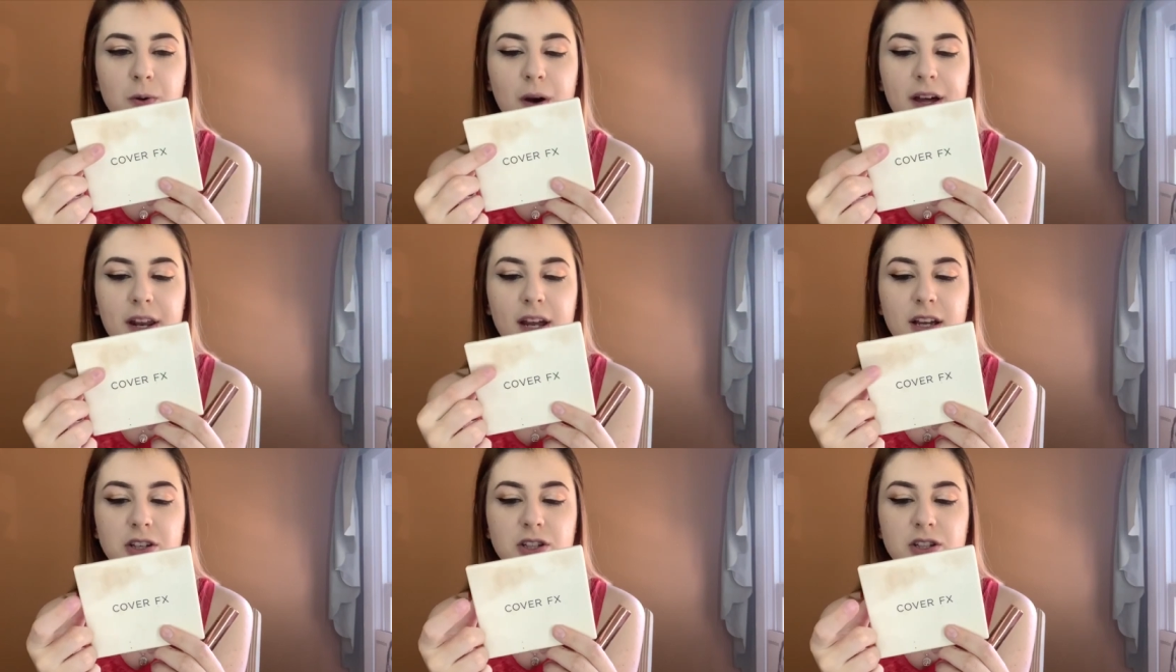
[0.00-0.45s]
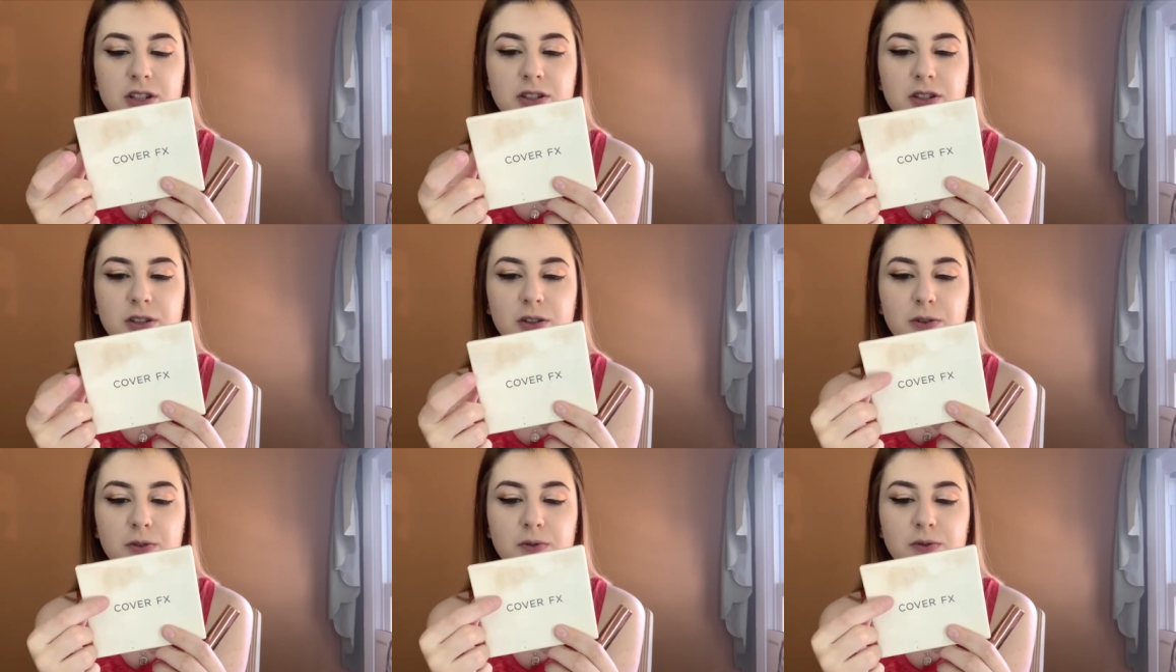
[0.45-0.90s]
and I
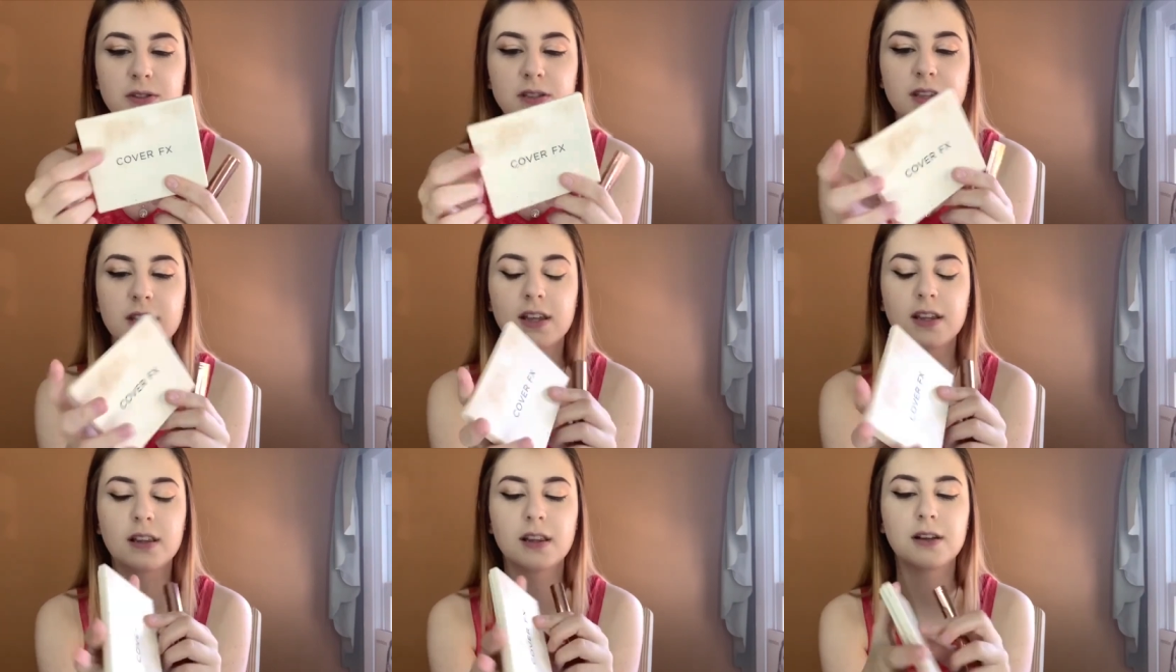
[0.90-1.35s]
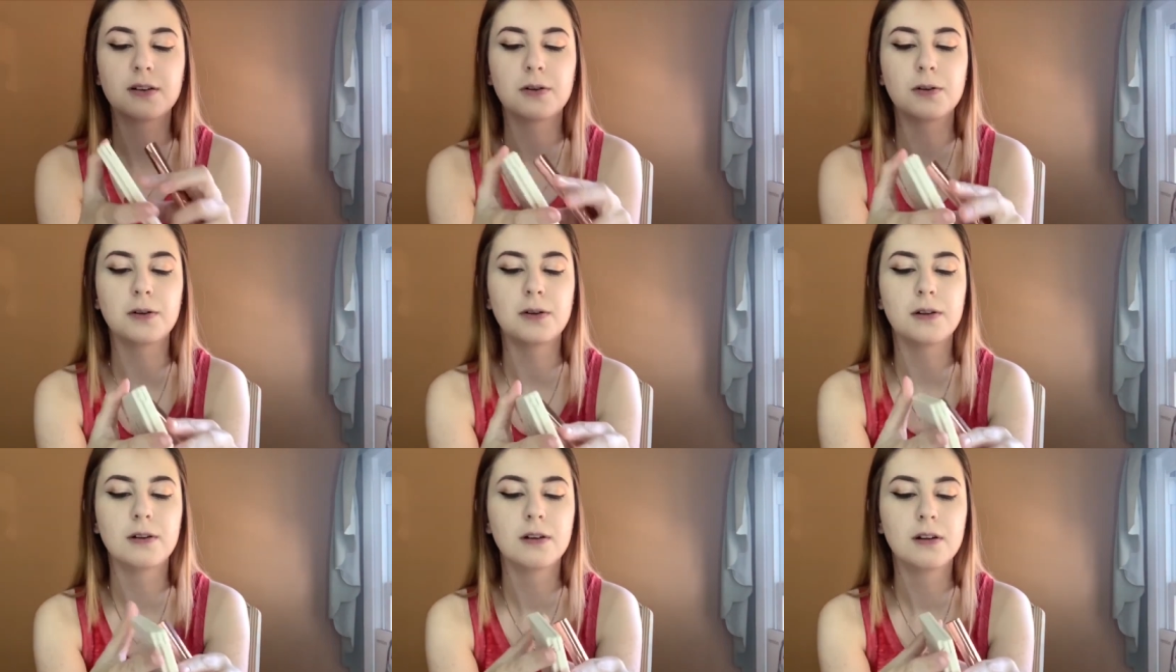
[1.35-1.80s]
just use the
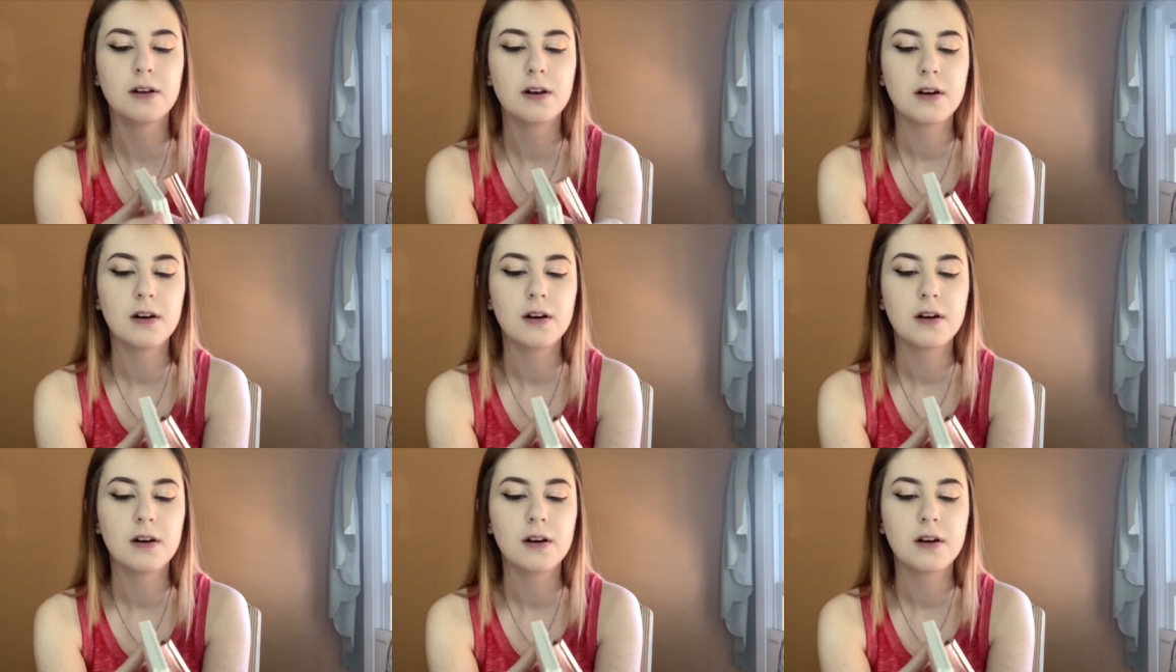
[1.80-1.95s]
little